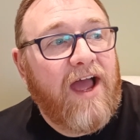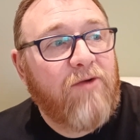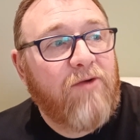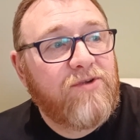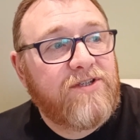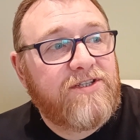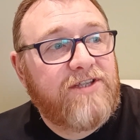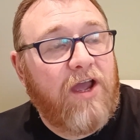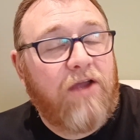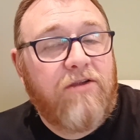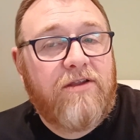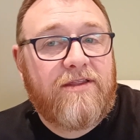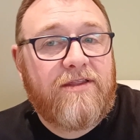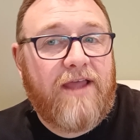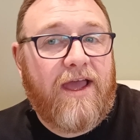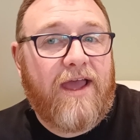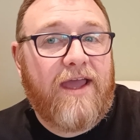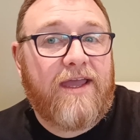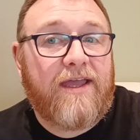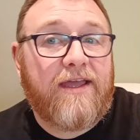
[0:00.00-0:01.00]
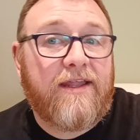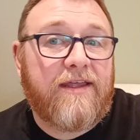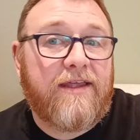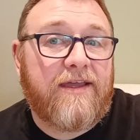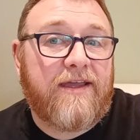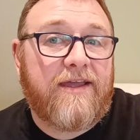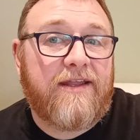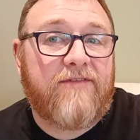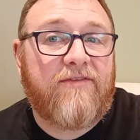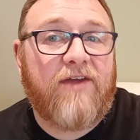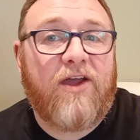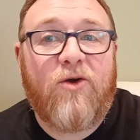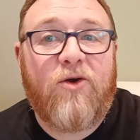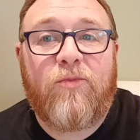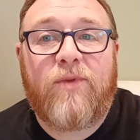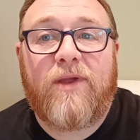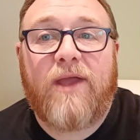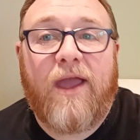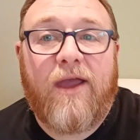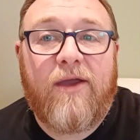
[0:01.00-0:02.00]
I was down in that area kind of
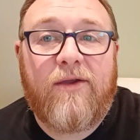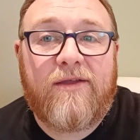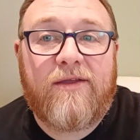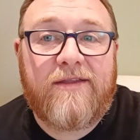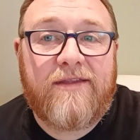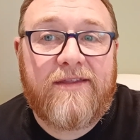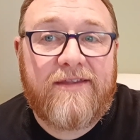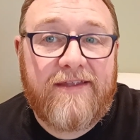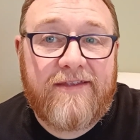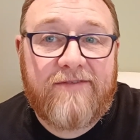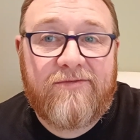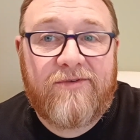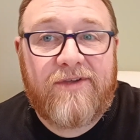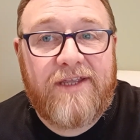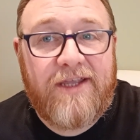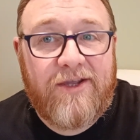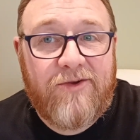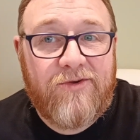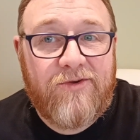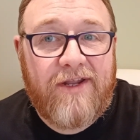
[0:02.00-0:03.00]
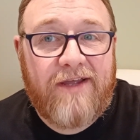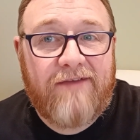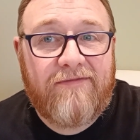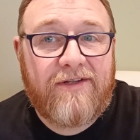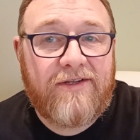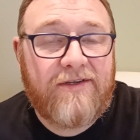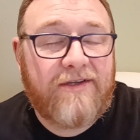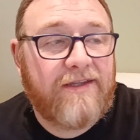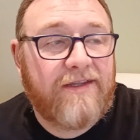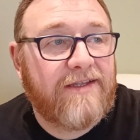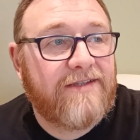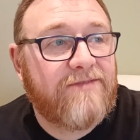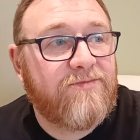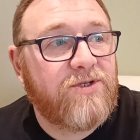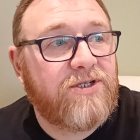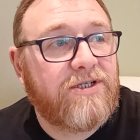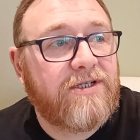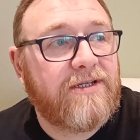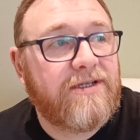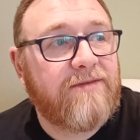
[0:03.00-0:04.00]
helping out, and they said, well, can you go and have a look at this
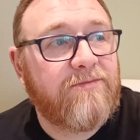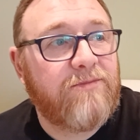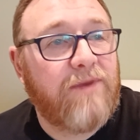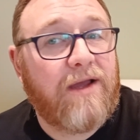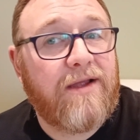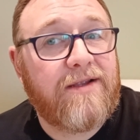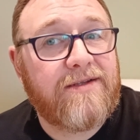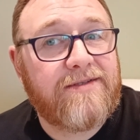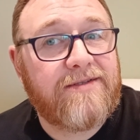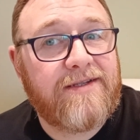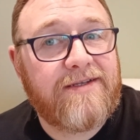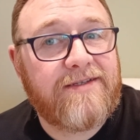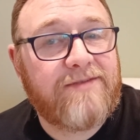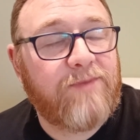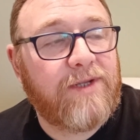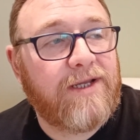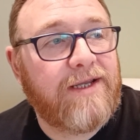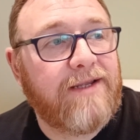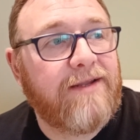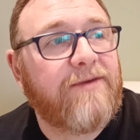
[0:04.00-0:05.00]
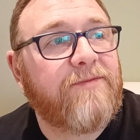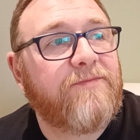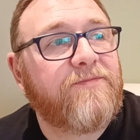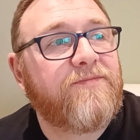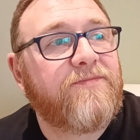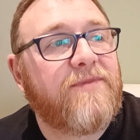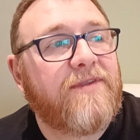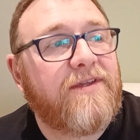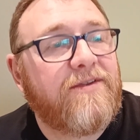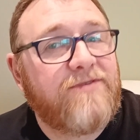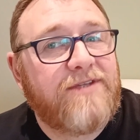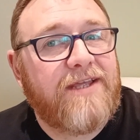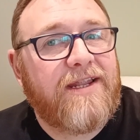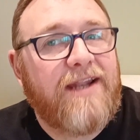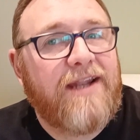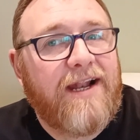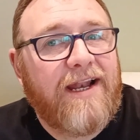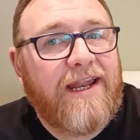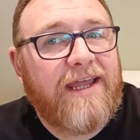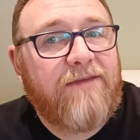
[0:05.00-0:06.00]
machine in Barnsley? It's playing up. And it was
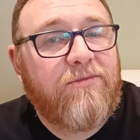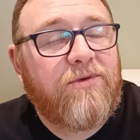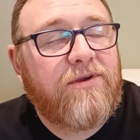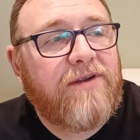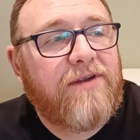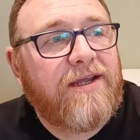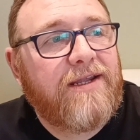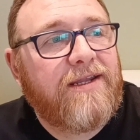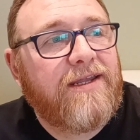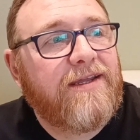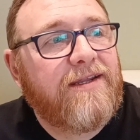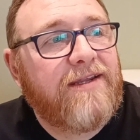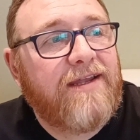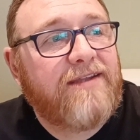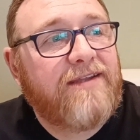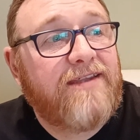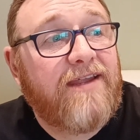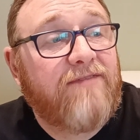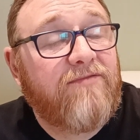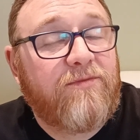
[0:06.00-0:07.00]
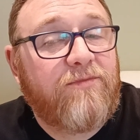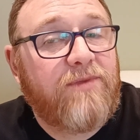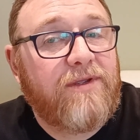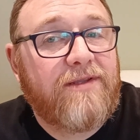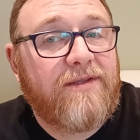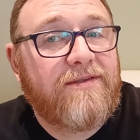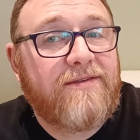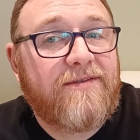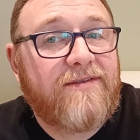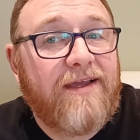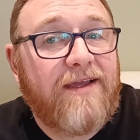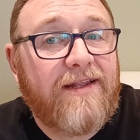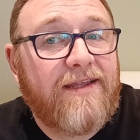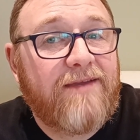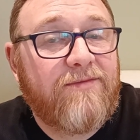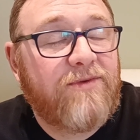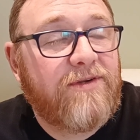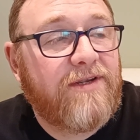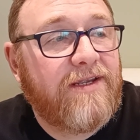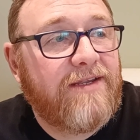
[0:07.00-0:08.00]
in a Labour Ready, and I'd never been to a
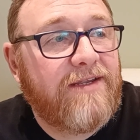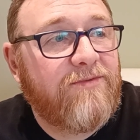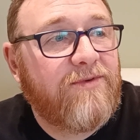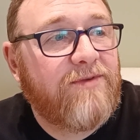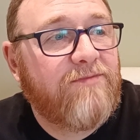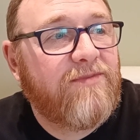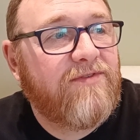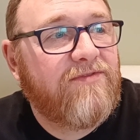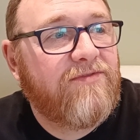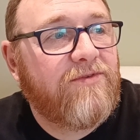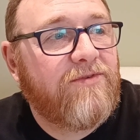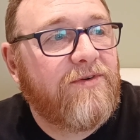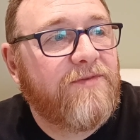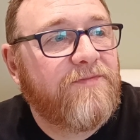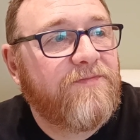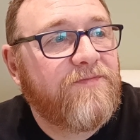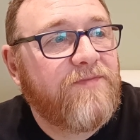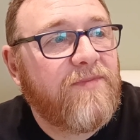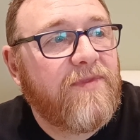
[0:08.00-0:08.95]
Labour Ready one before.